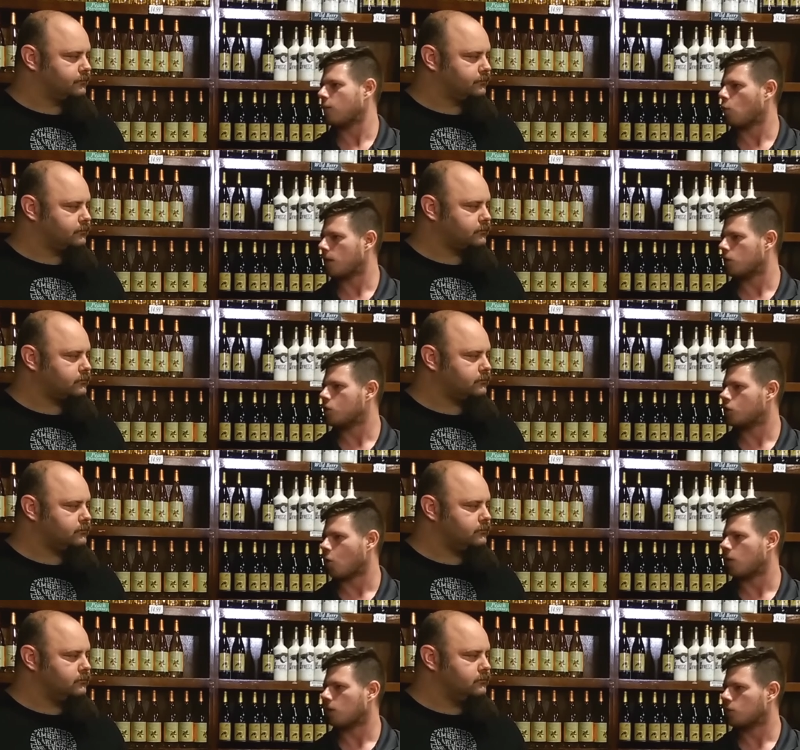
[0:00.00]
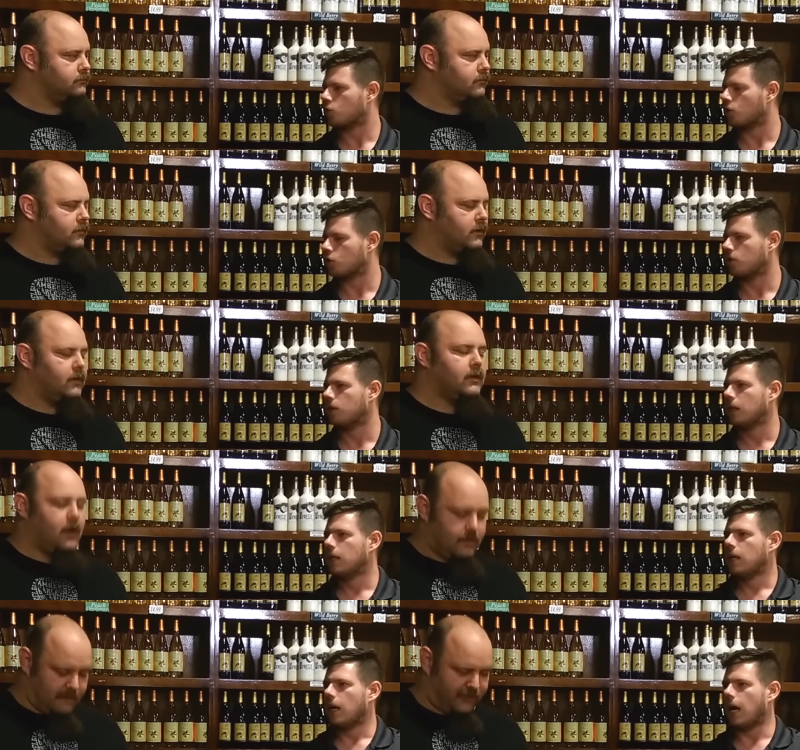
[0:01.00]
Speaker 1: have a weird zoning restriction.
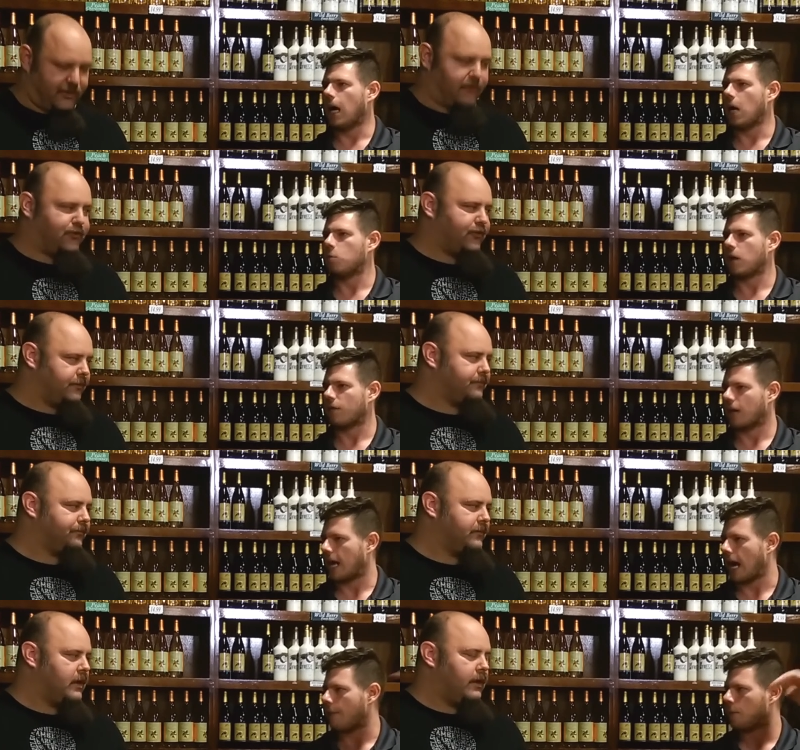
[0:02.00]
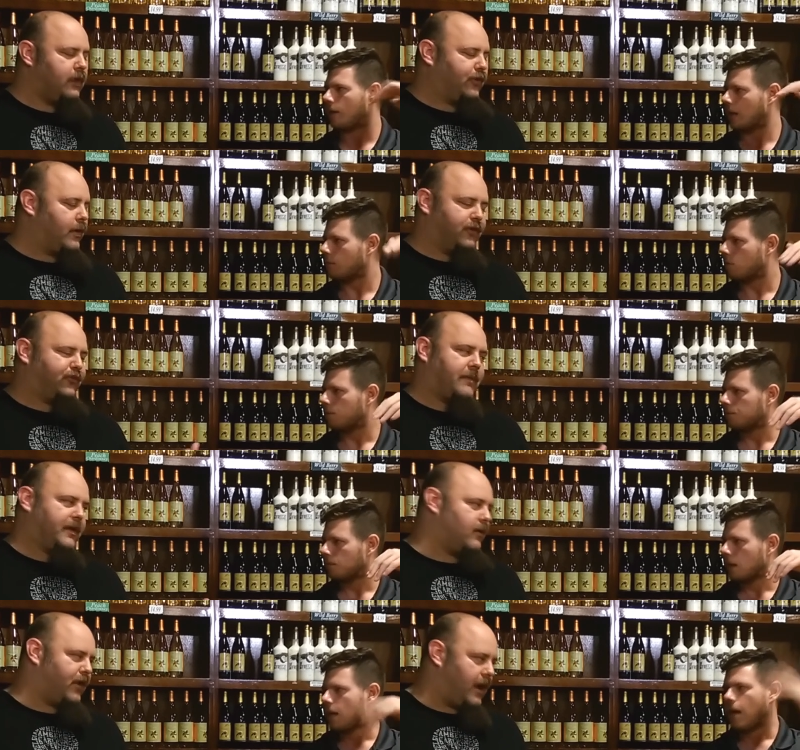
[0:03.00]
makes um, sense. we have a cap on. There's the always
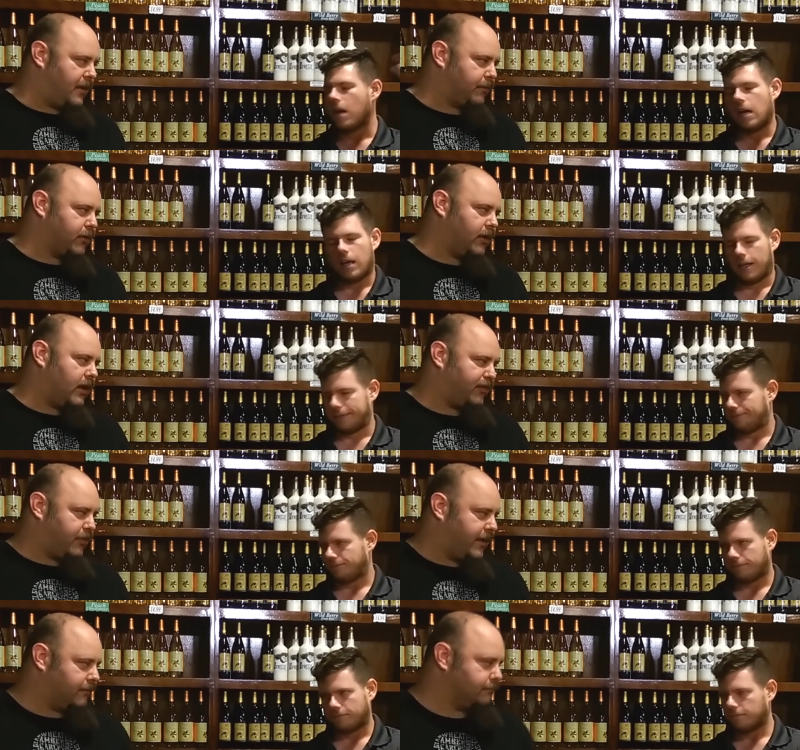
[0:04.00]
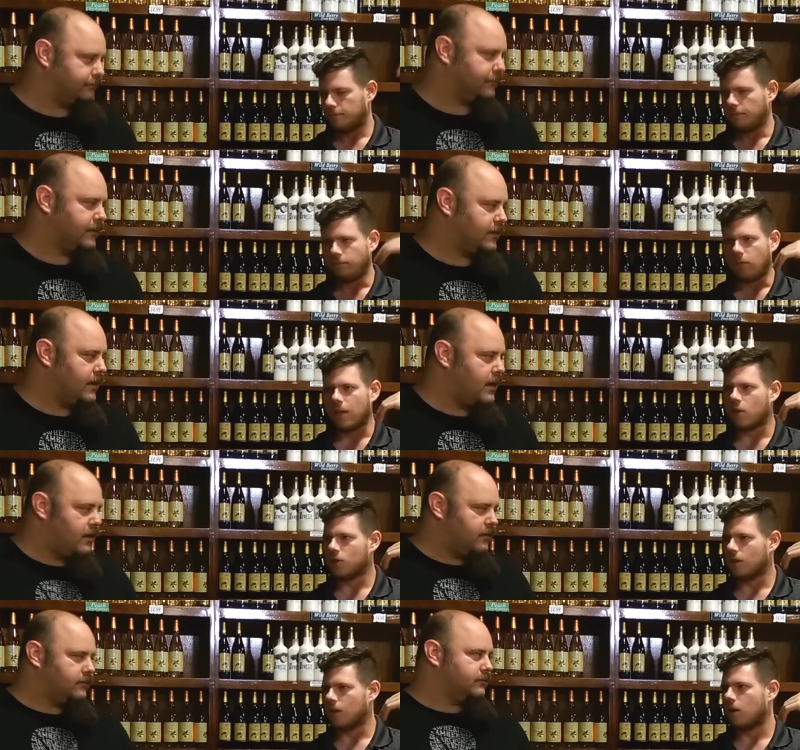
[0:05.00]
Speaker 2: something going on with the brew laws. I mean,
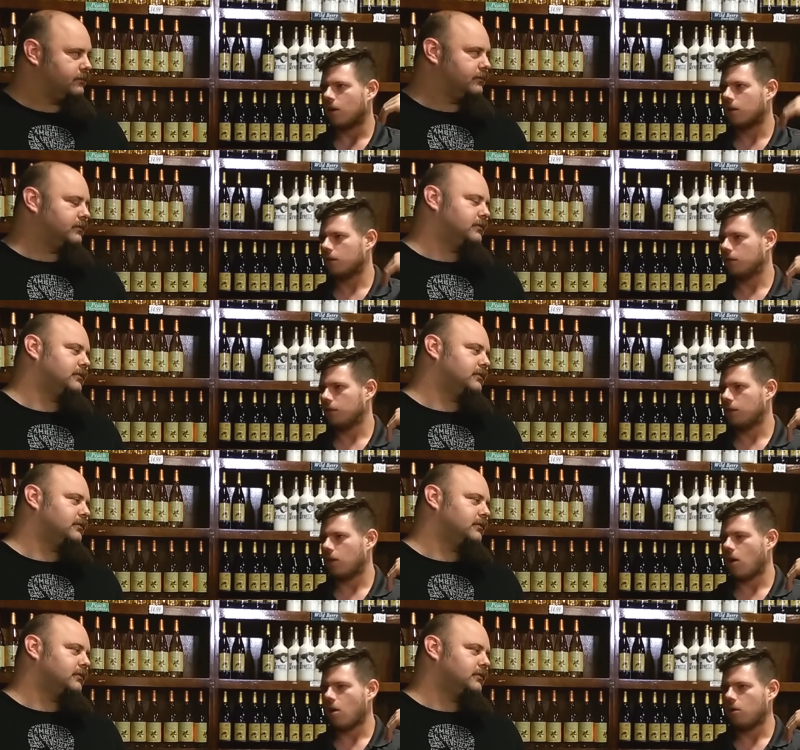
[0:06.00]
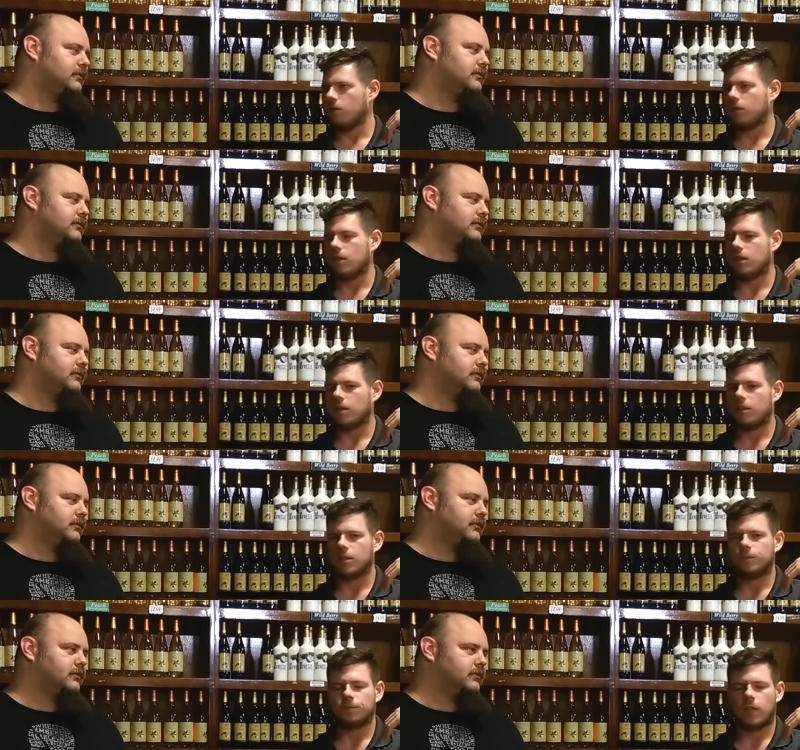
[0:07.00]
Speaker 1: there's there they're all
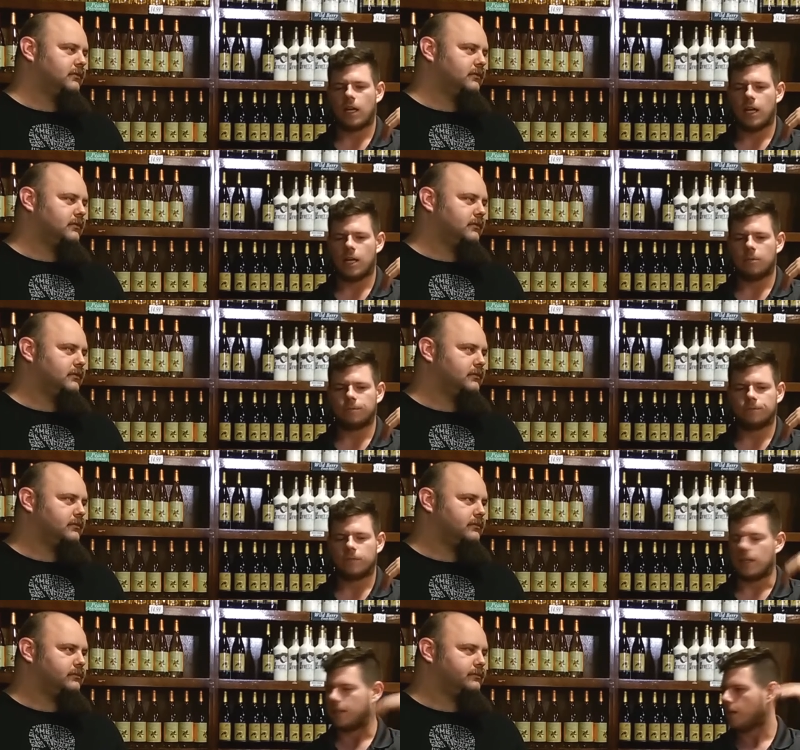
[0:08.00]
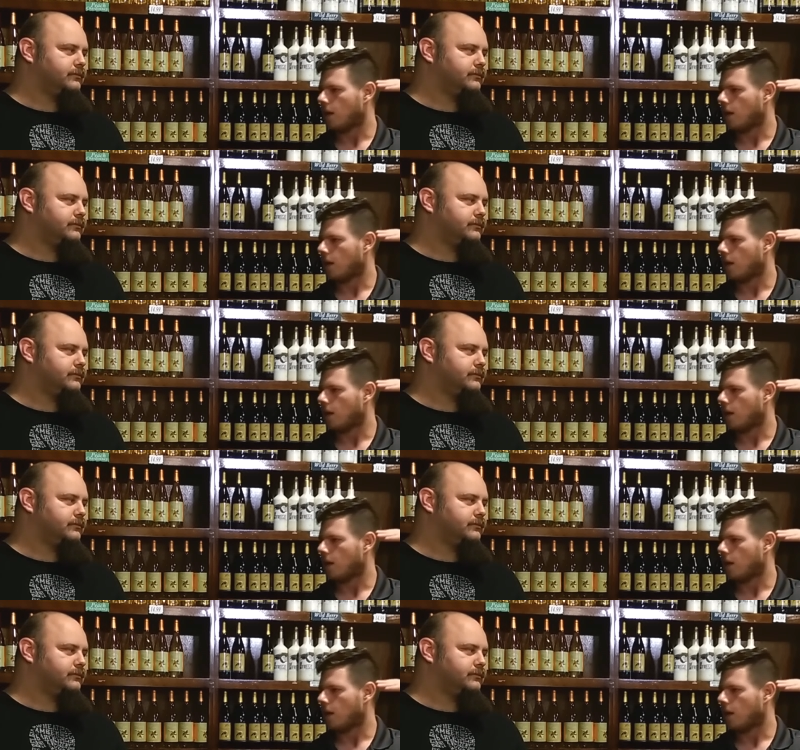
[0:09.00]
the um, the tea